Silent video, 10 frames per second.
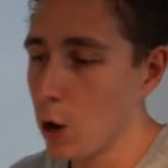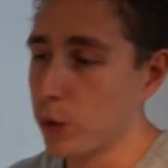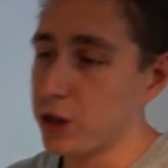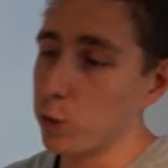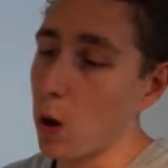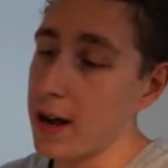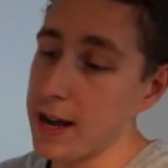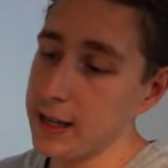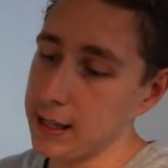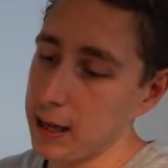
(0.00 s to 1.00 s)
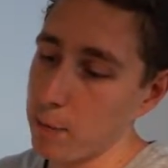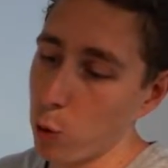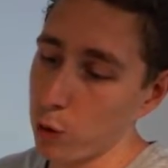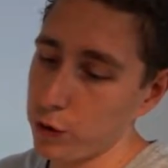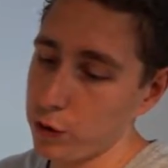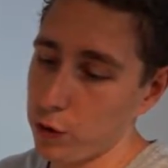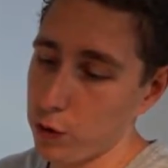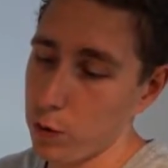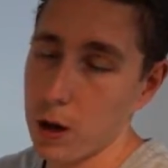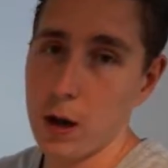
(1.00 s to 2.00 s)
which is why it is still important
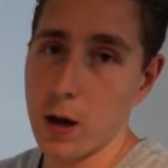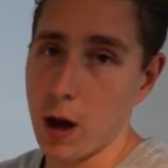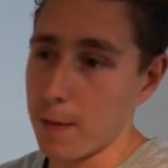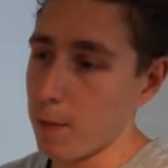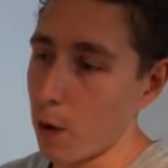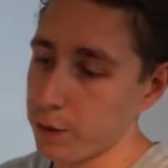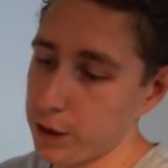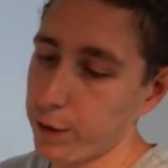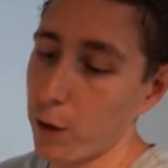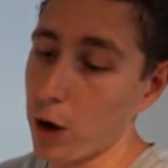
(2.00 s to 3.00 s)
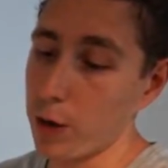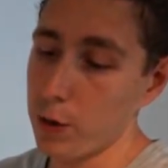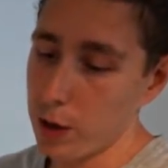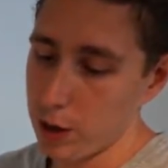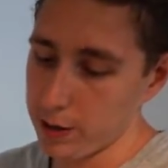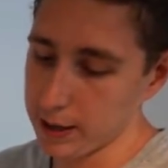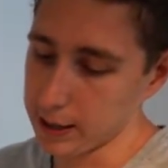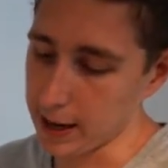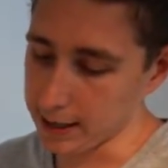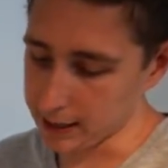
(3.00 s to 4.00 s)
to um, obviously follow these
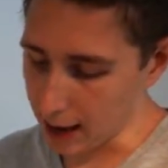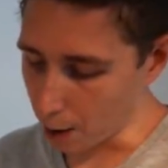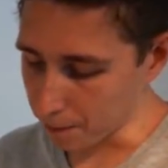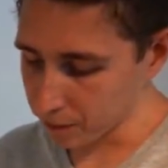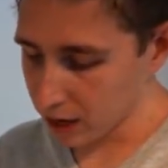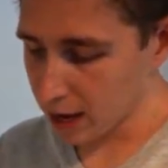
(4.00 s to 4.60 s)
layers down.